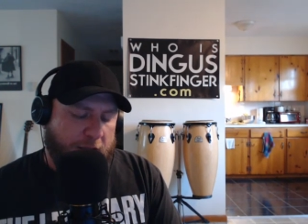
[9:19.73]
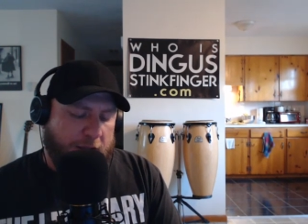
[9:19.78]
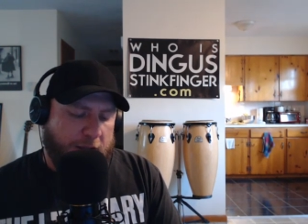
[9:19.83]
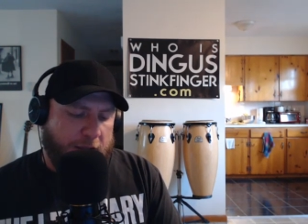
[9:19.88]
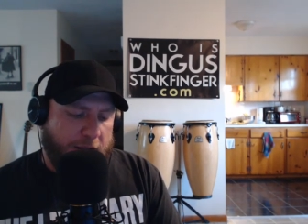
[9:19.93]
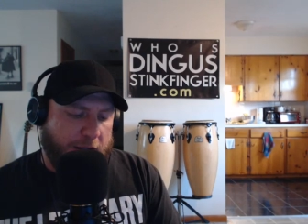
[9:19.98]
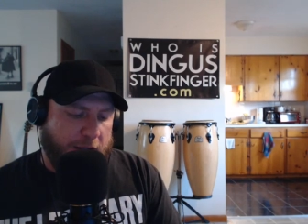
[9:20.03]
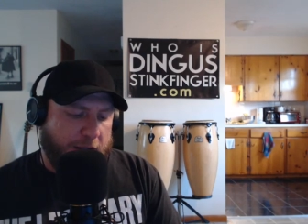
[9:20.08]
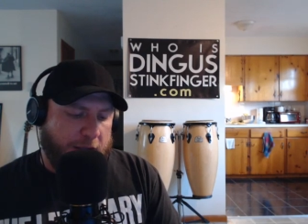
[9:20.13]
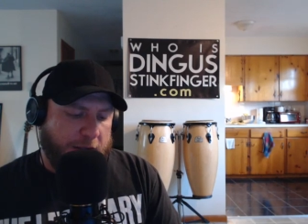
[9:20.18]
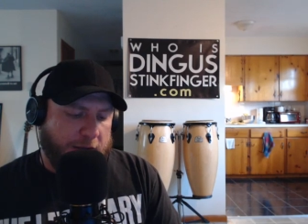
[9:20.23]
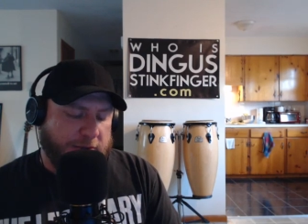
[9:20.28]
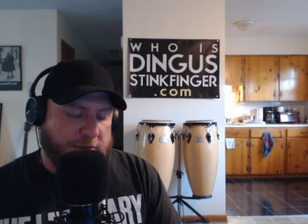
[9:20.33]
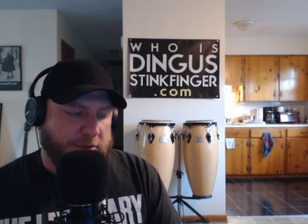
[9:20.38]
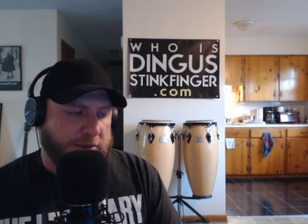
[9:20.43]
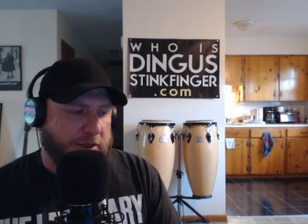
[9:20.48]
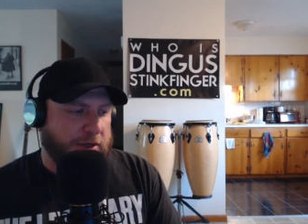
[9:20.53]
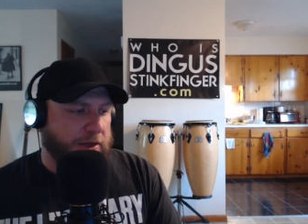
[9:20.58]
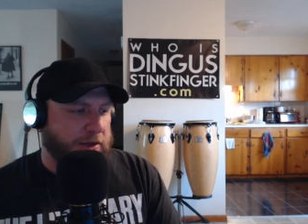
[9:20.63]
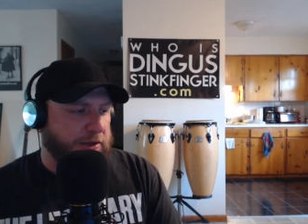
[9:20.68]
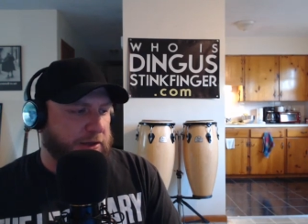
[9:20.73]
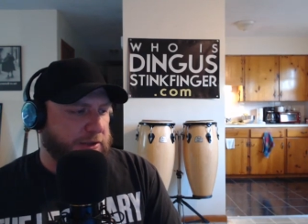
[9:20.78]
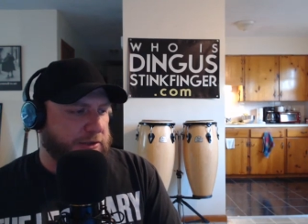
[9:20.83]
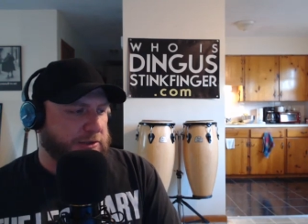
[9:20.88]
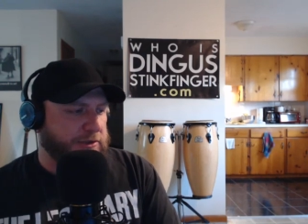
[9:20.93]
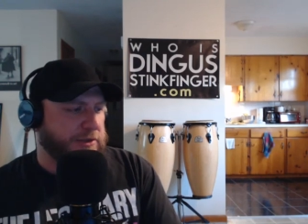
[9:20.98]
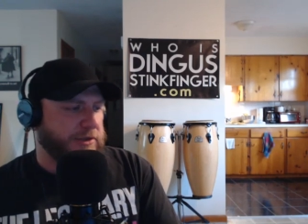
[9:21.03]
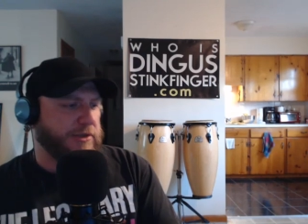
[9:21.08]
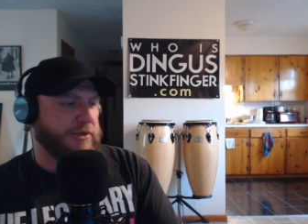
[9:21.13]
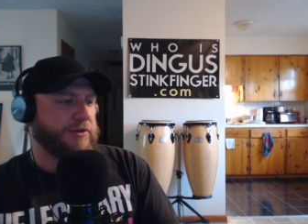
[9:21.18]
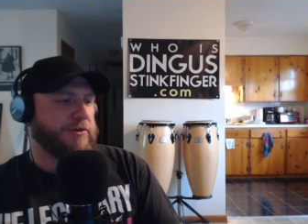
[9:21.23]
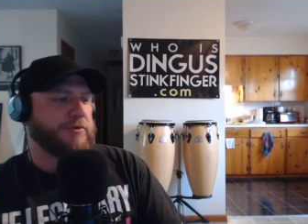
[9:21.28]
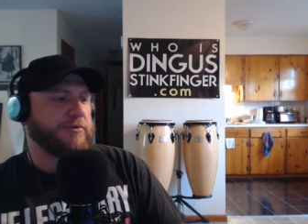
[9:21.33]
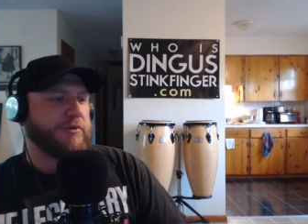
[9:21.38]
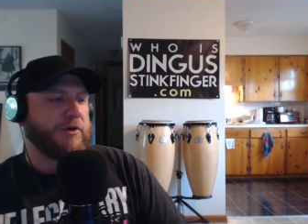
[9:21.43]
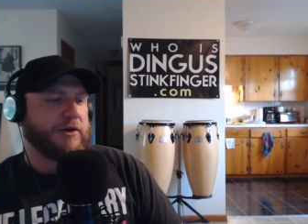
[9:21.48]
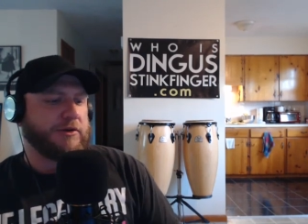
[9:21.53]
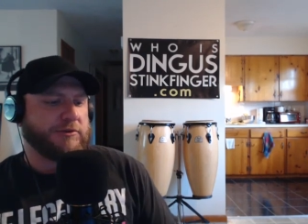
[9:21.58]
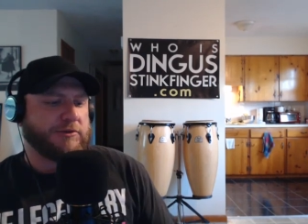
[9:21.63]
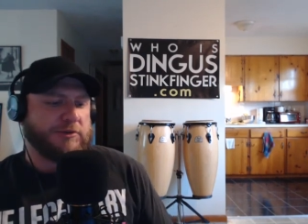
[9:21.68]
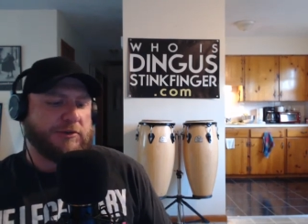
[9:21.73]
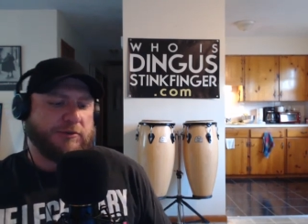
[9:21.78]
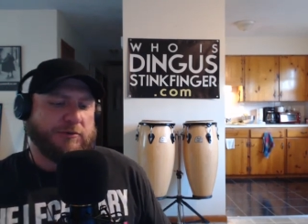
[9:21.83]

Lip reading: And let's see who else.